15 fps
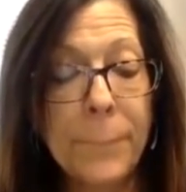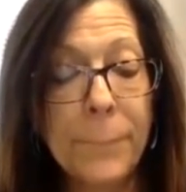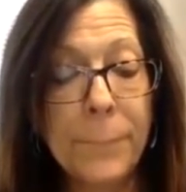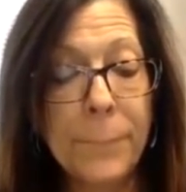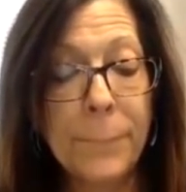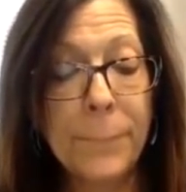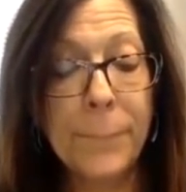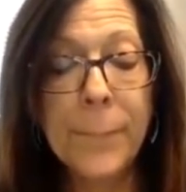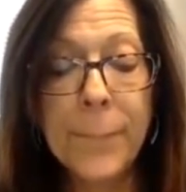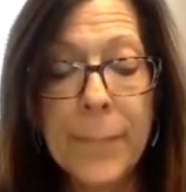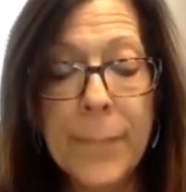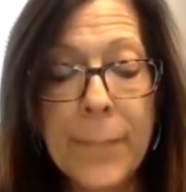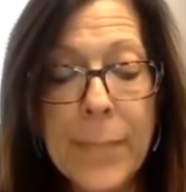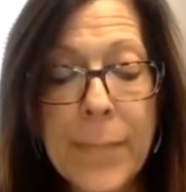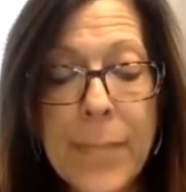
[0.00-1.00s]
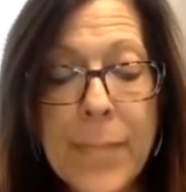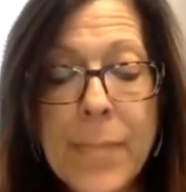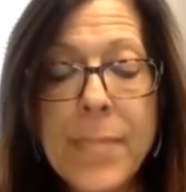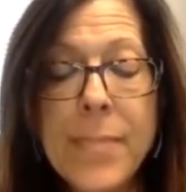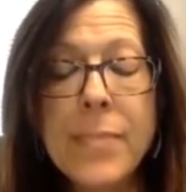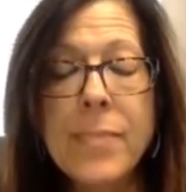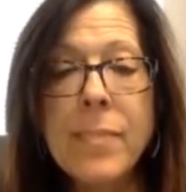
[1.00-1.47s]

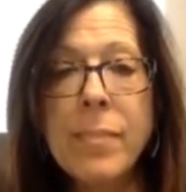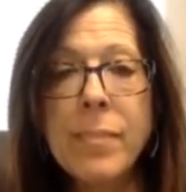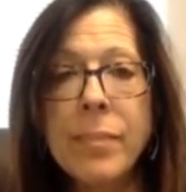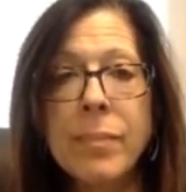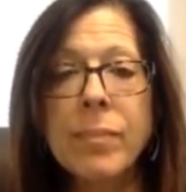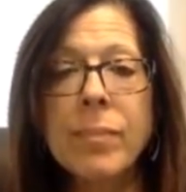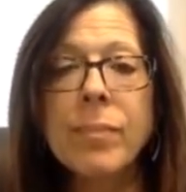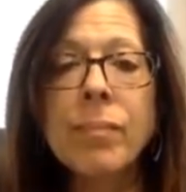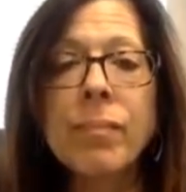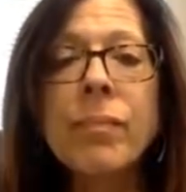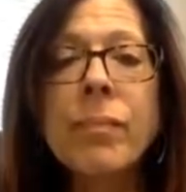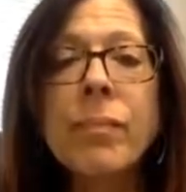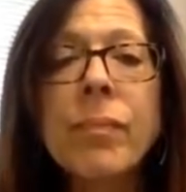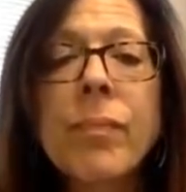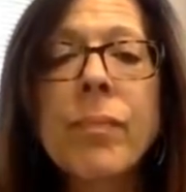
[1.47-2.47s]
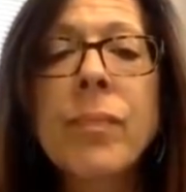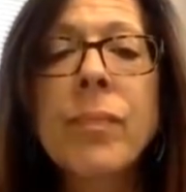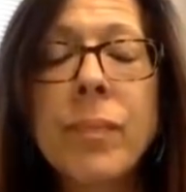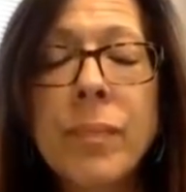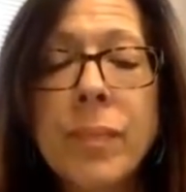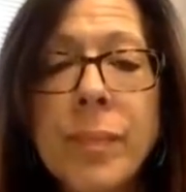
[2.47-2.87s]
The person shown says nothing.